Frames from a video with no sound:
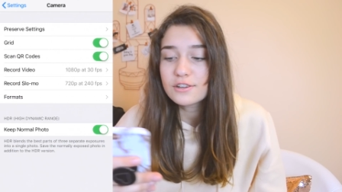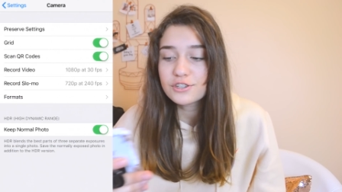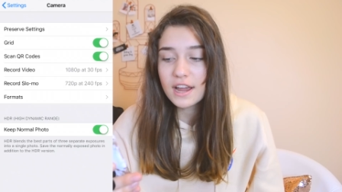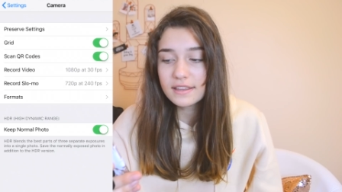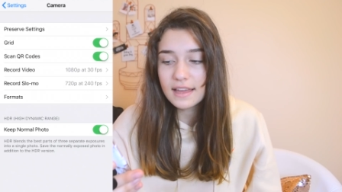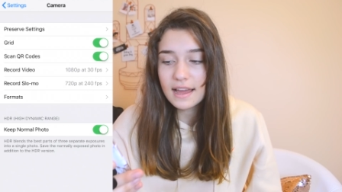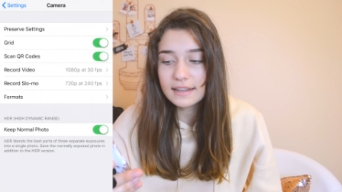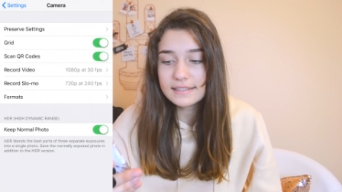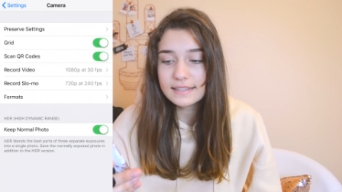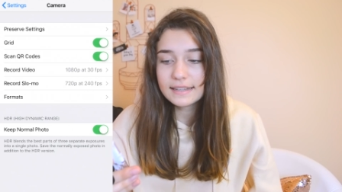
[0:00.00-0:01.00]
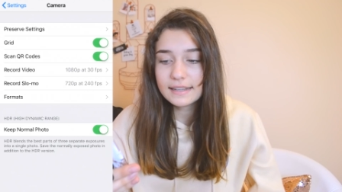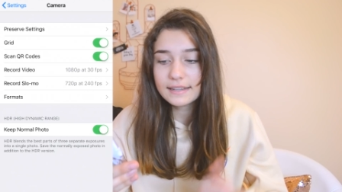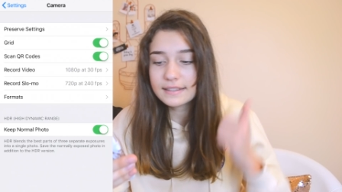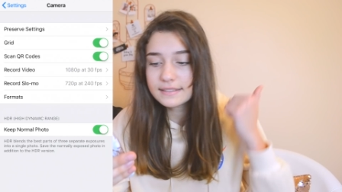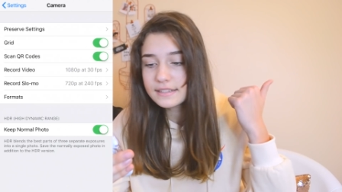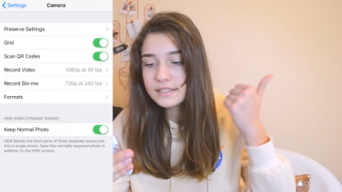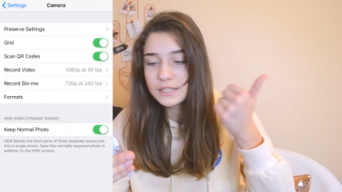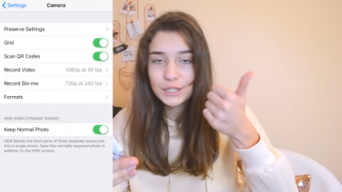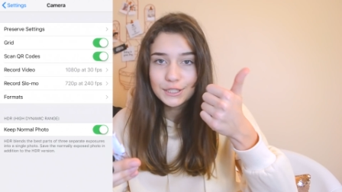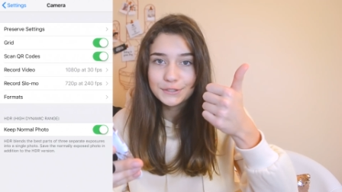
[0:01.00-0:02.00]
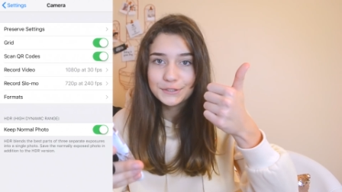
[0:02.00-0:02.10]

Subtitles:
Check that and it's good.